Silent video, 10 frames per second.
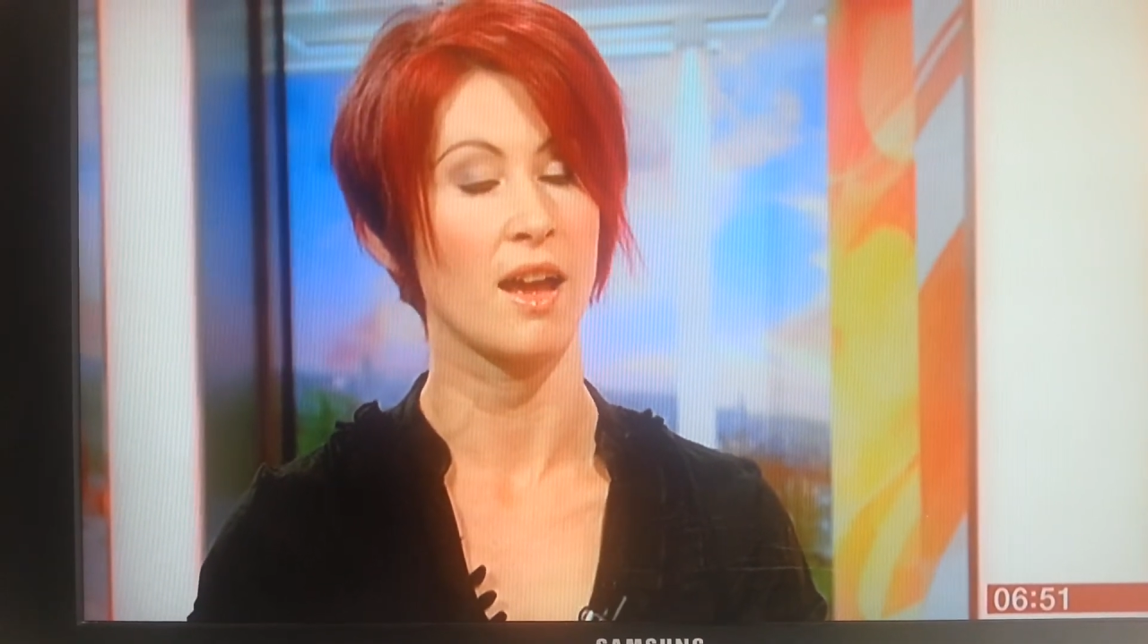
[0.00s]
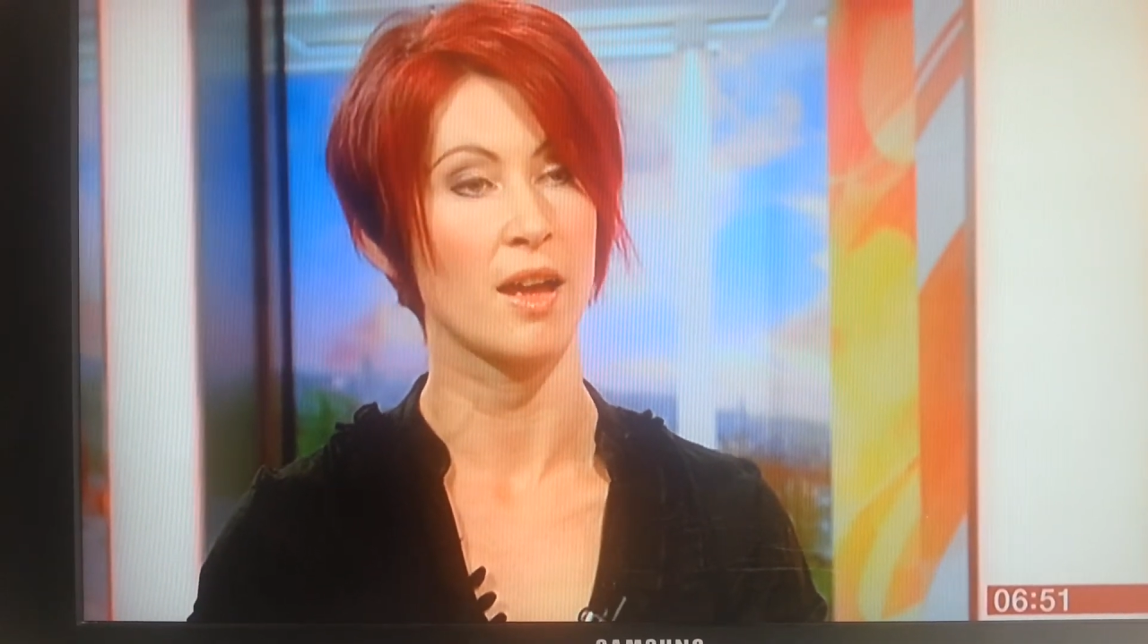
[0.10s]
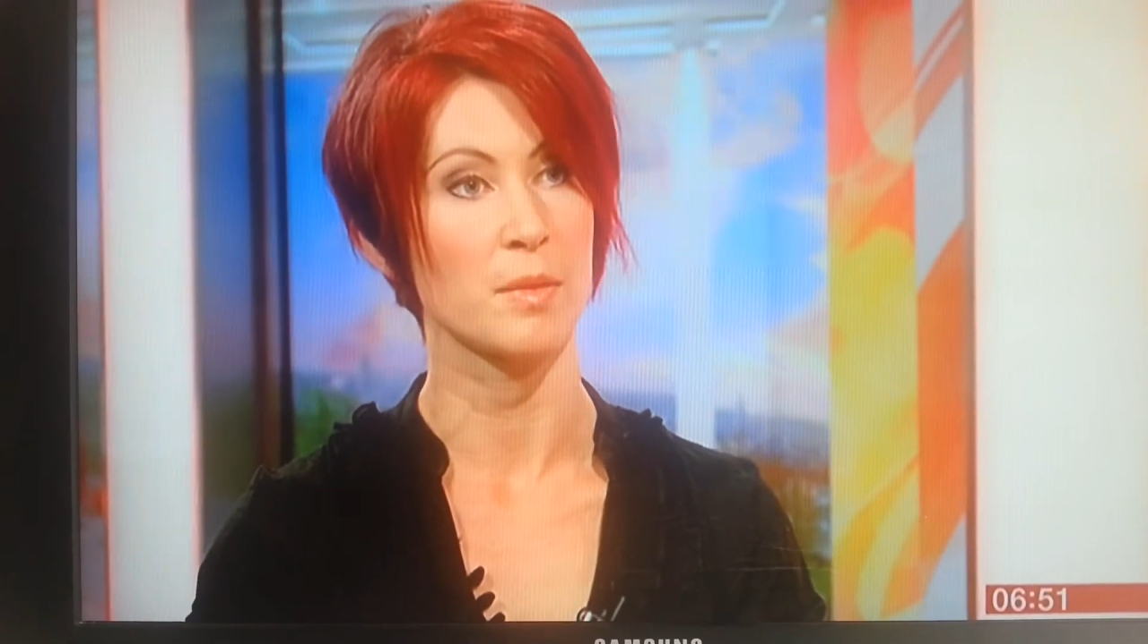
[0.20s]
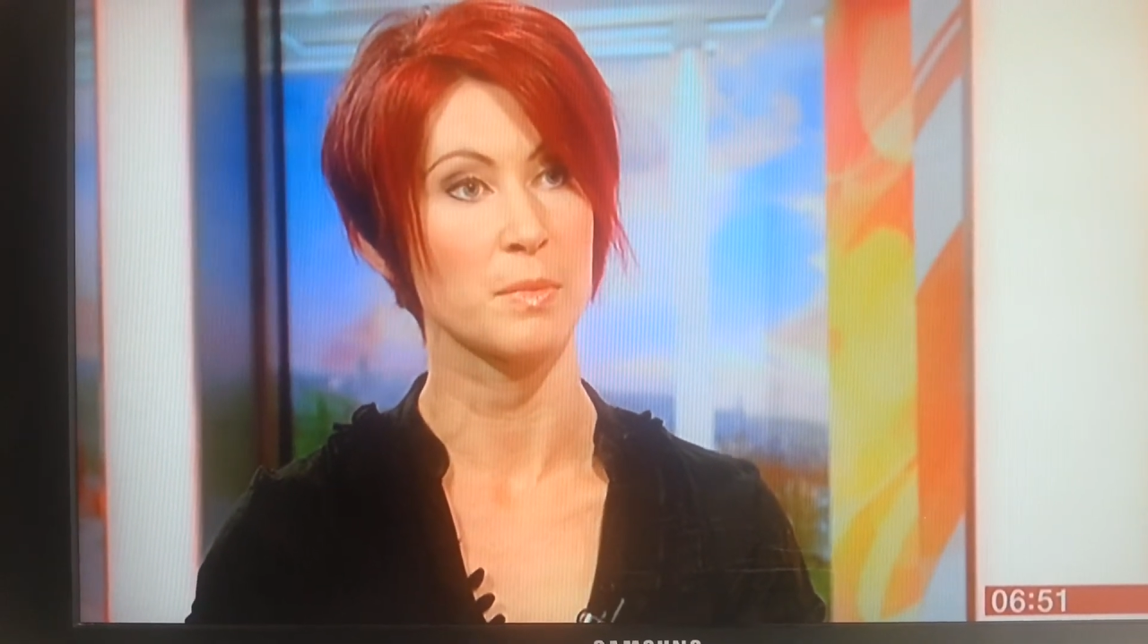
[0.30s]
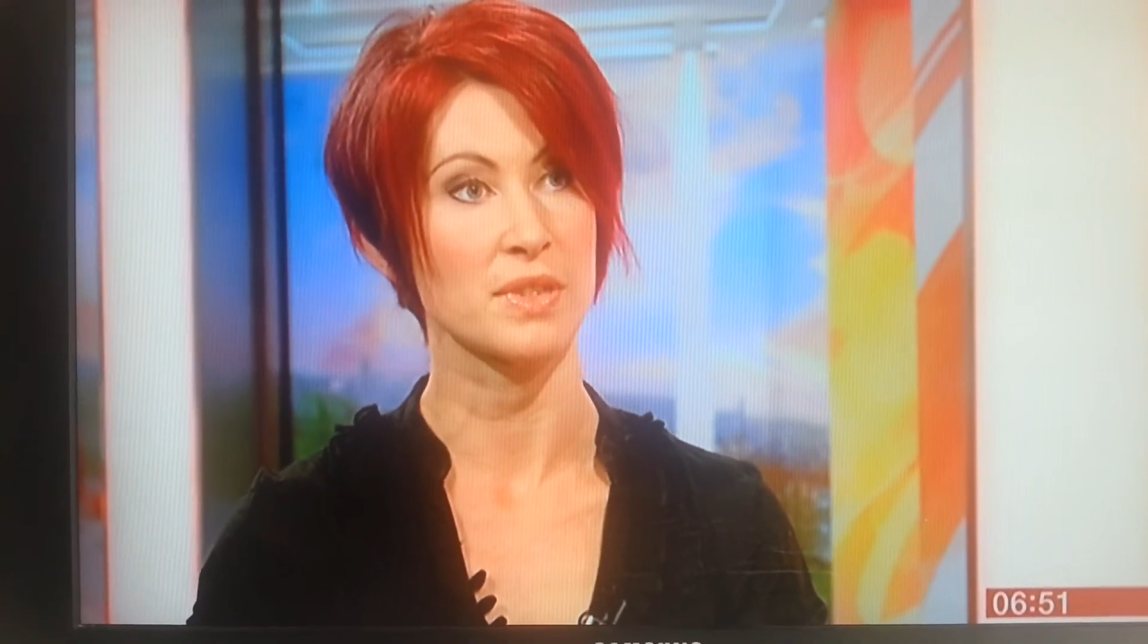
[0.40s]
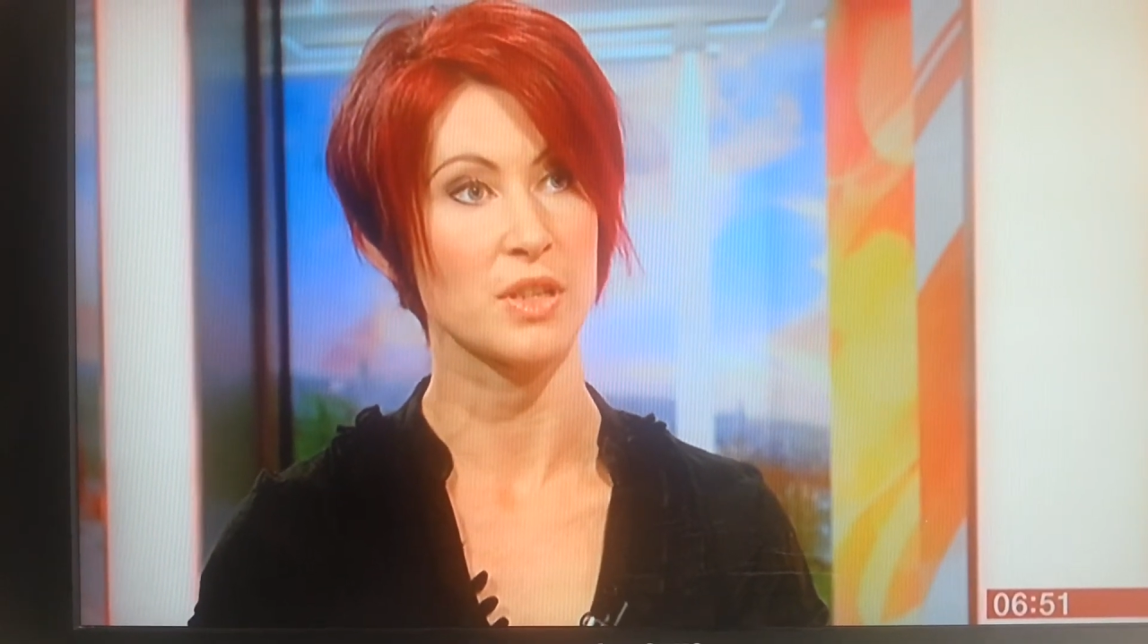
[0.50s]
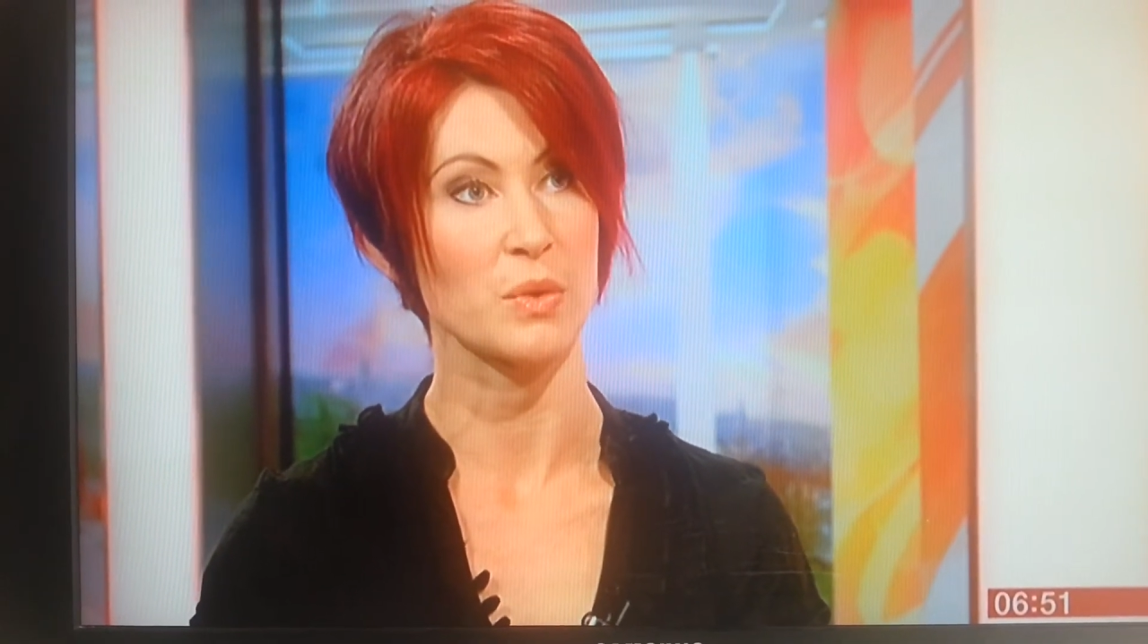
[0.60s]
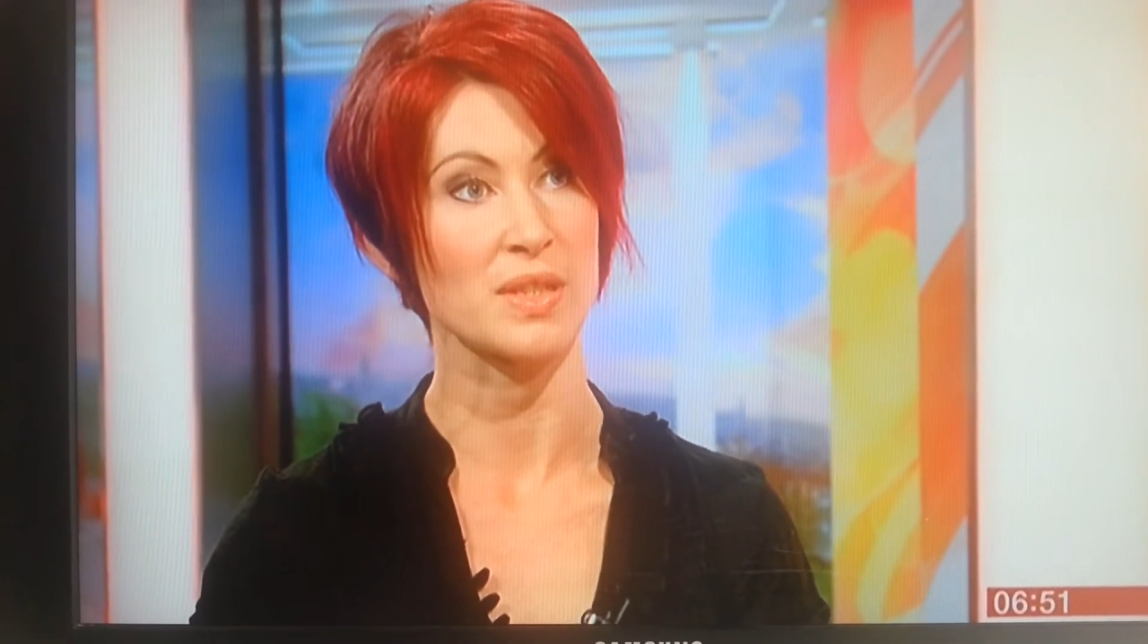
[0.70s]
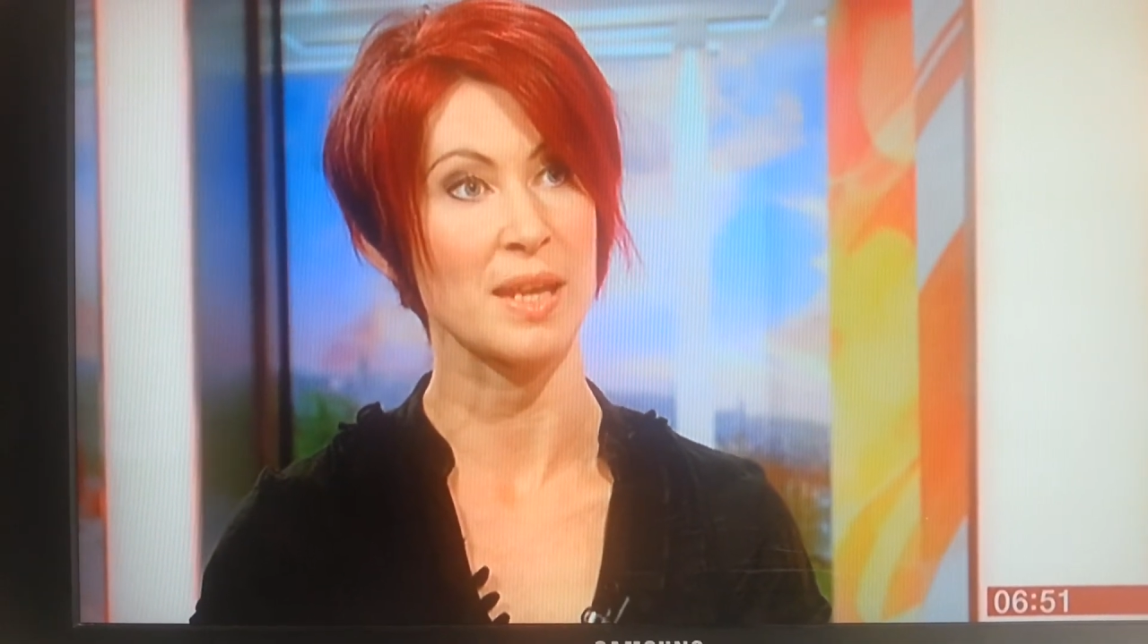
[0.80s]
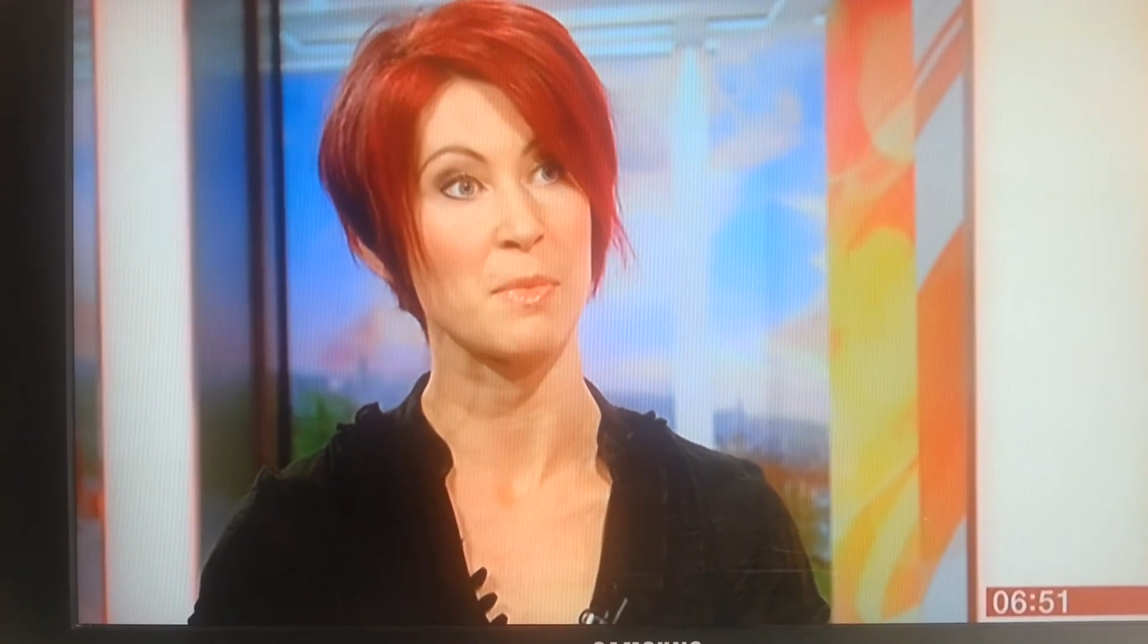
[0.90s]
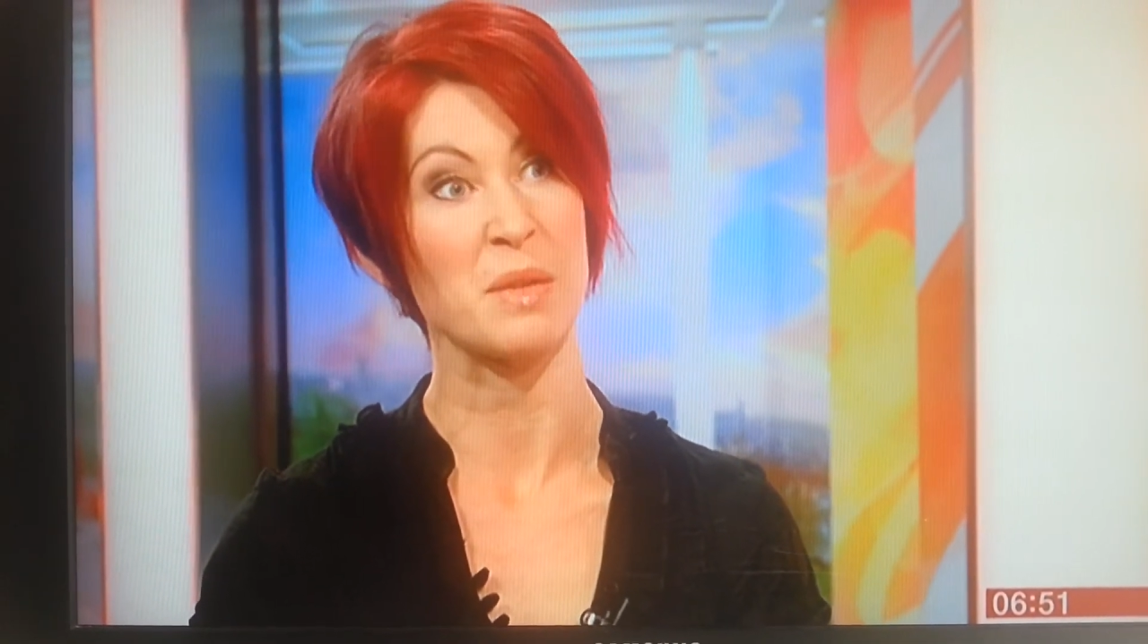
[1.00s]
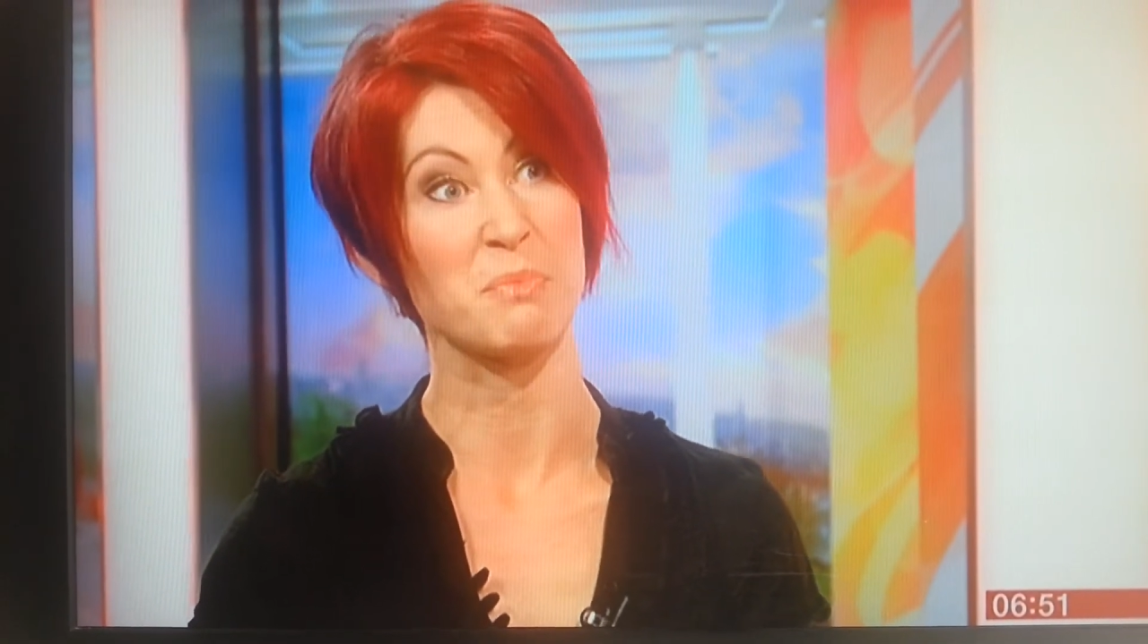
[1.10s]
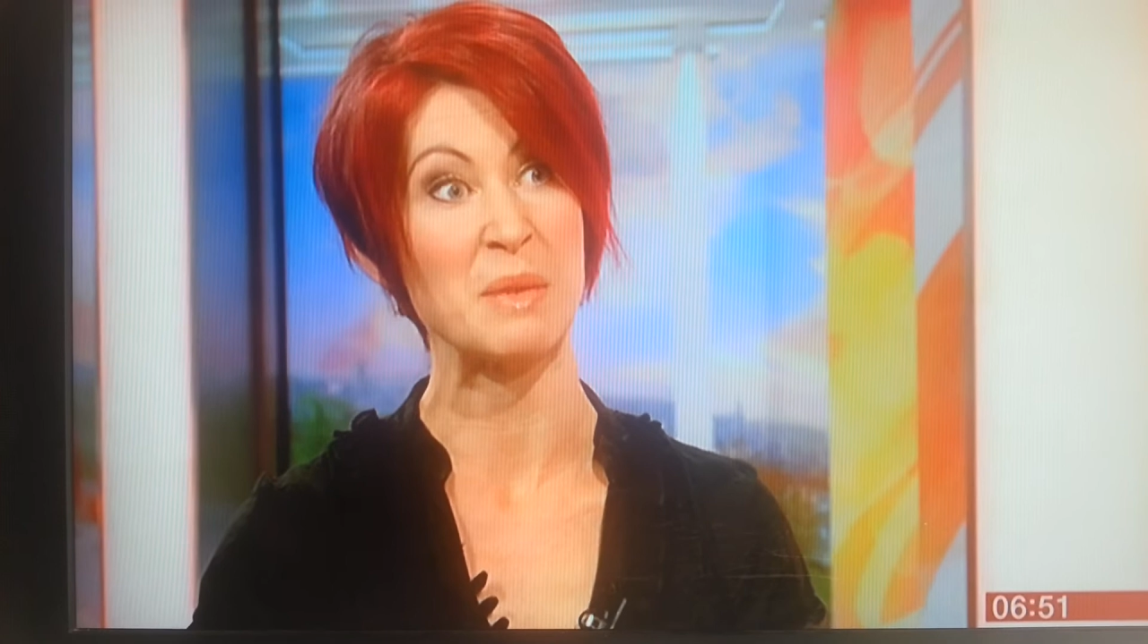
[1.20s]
so it was them that